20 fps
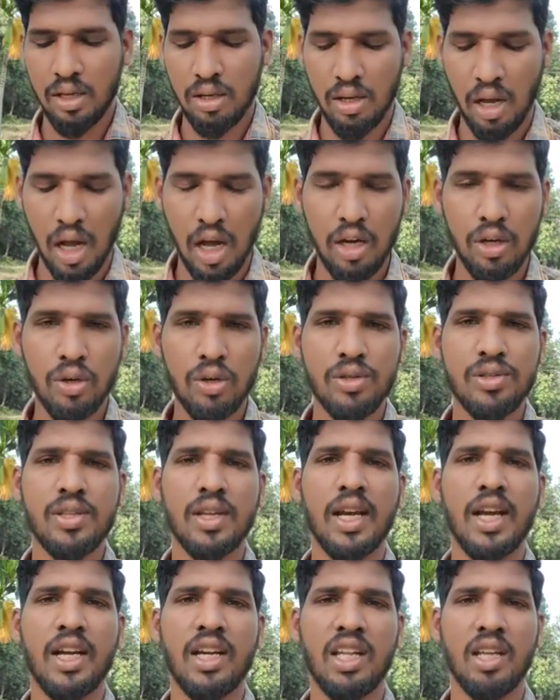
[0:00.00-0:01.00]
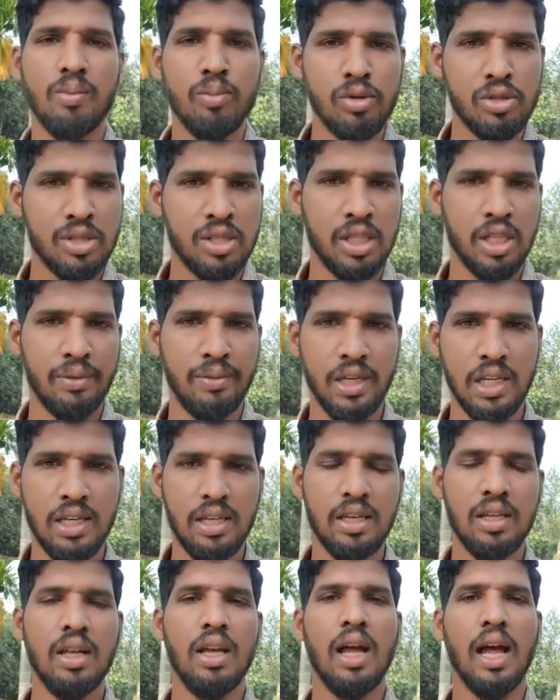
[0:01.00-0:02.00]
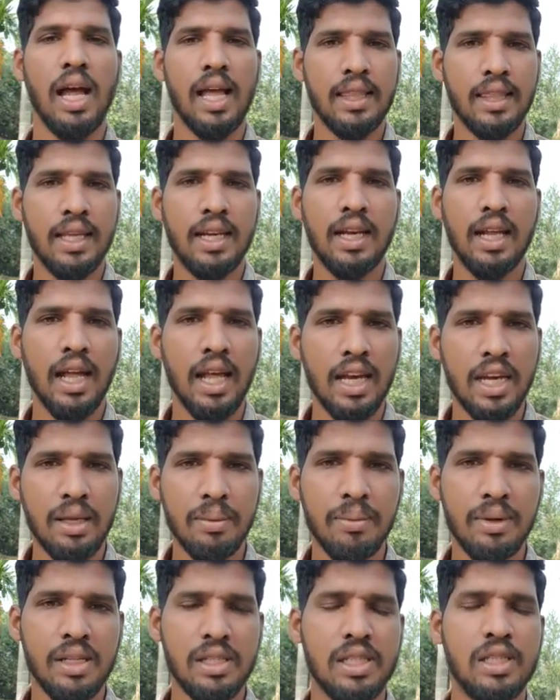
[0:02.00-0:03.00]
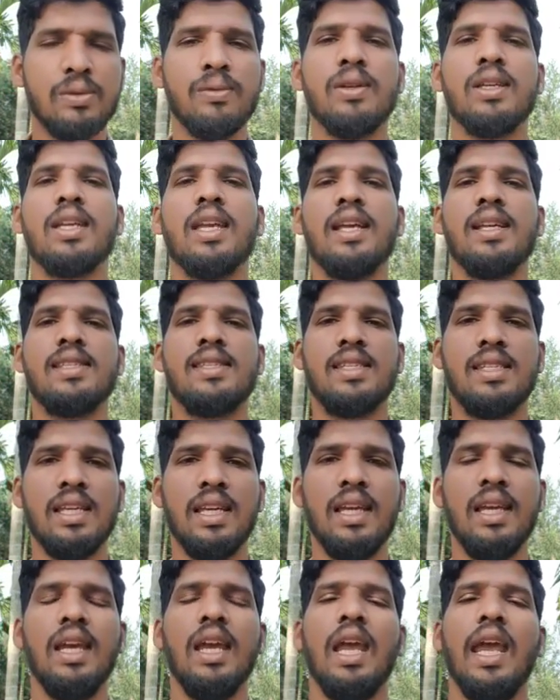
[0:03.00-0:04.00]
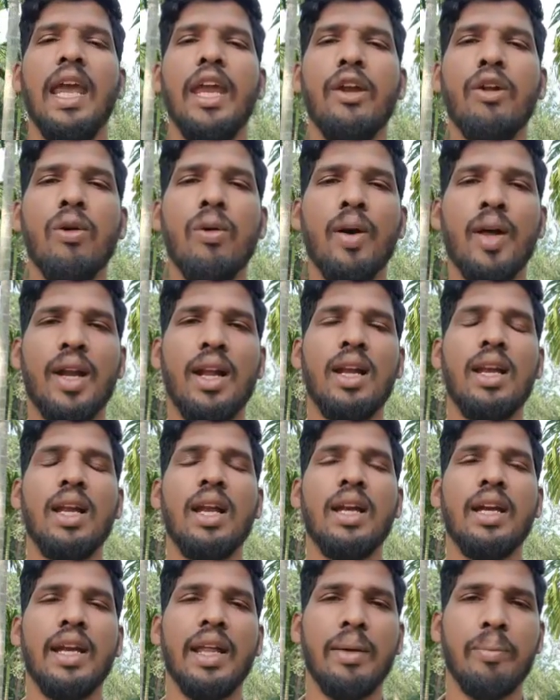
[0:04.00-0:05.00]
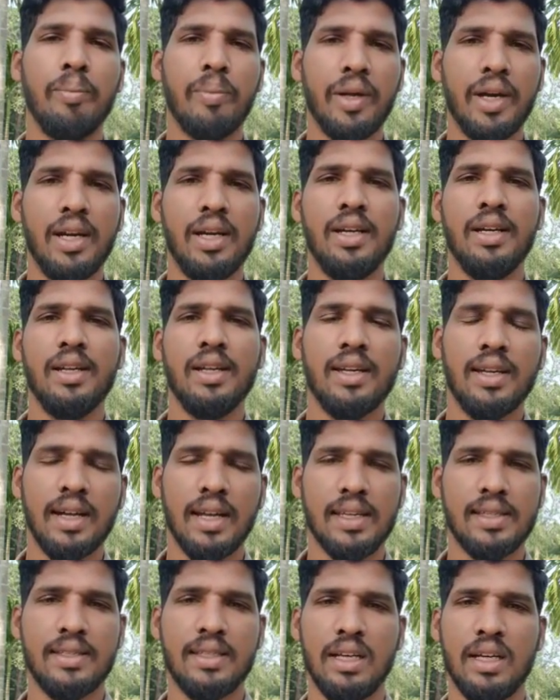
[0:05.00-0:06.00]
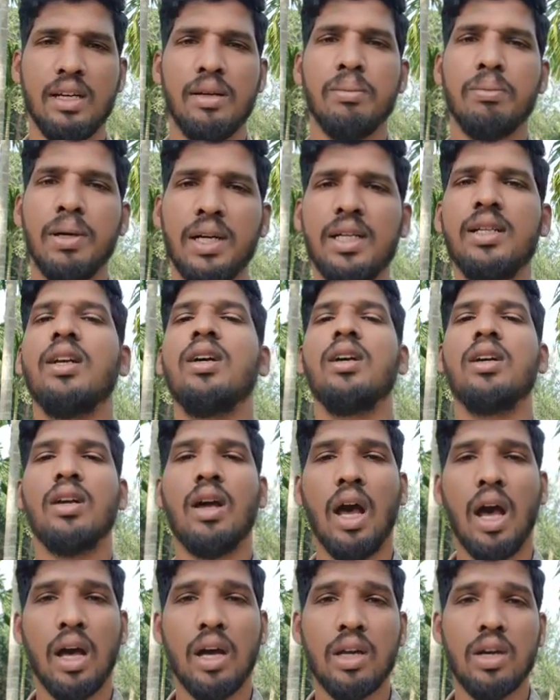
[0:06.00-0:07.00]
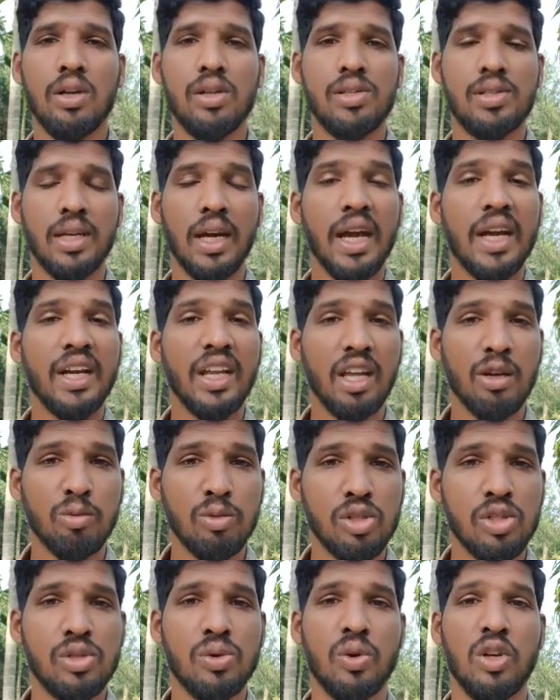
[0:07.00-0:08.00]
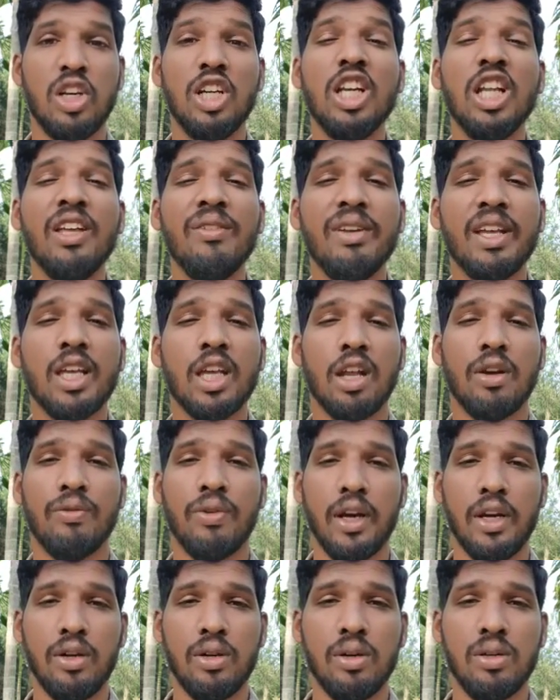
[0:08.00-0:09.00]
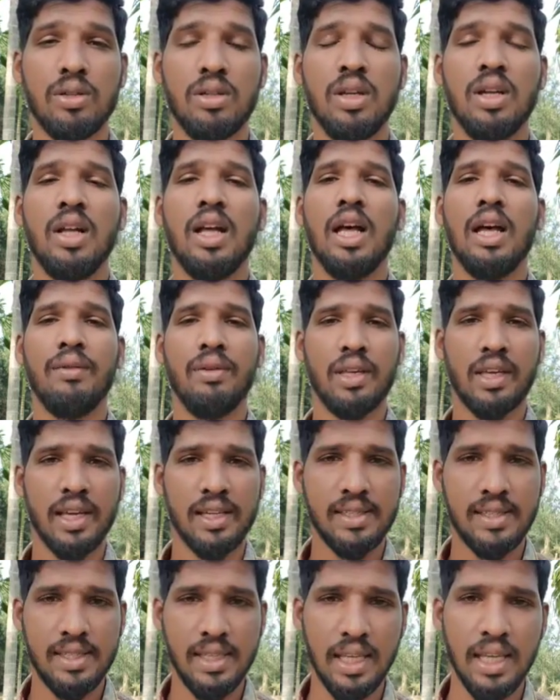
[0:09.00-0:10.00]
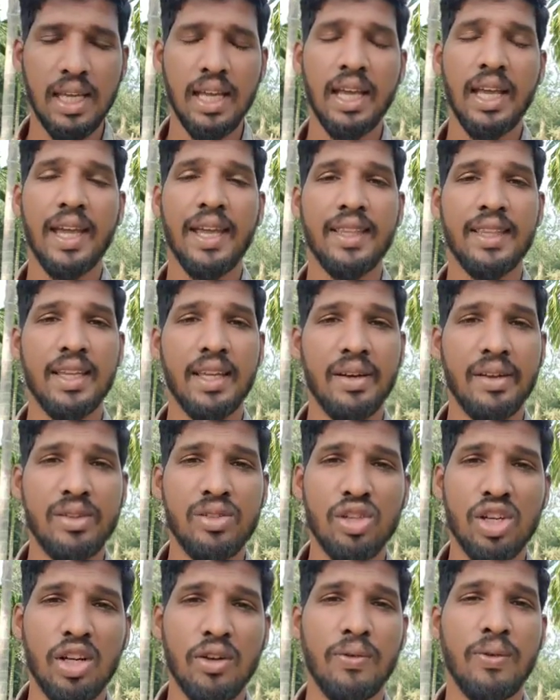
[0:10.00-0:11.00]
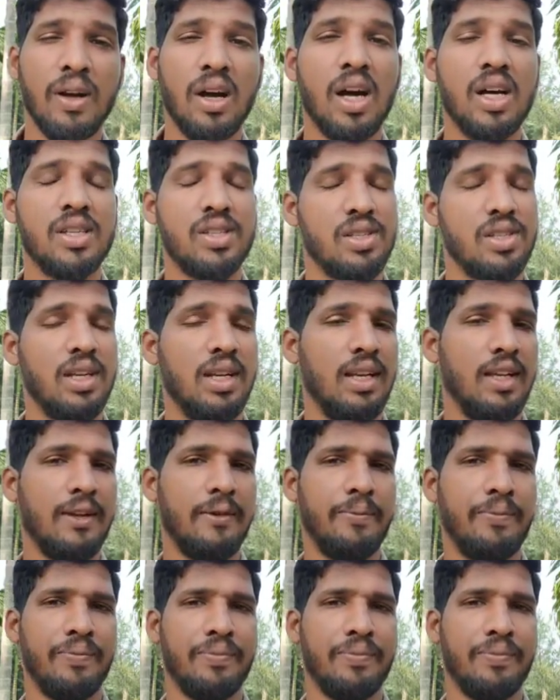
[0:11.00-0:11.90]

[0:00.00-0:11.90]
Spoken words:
kangaroos and emus live with other animals we can see in overall temperate grassland. But kangaroos and emus only we can find out or we can see in the region of Australia.